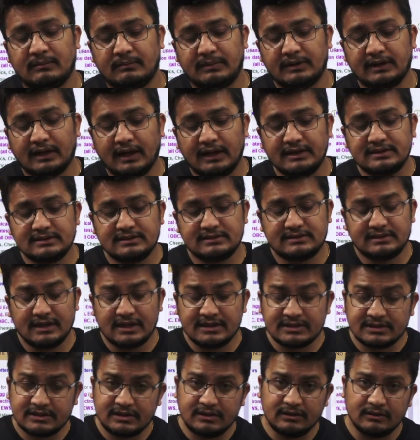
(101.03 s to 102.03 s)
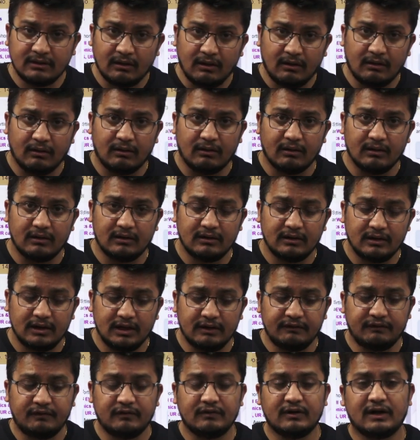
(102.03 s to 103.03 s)
but I suggest you all
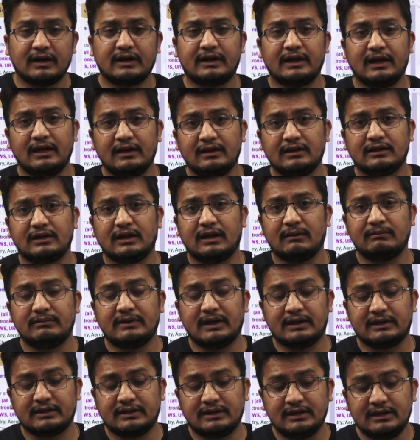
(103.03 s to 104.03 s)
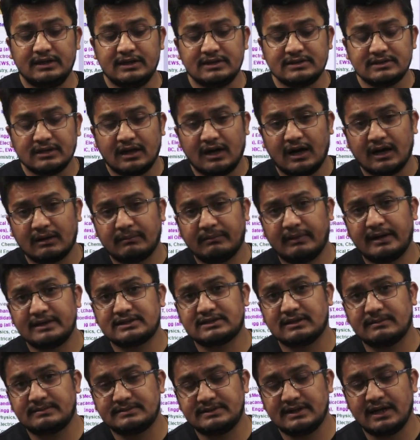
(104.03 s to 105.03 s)
if you are telling them that these are my
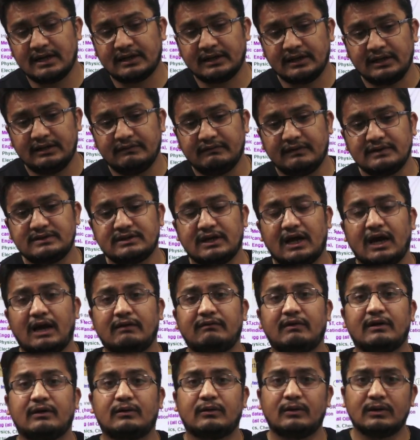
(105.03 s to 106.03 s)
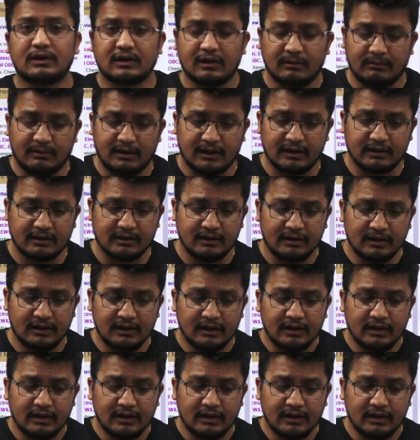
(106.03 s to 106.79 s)
subject in which I have a good command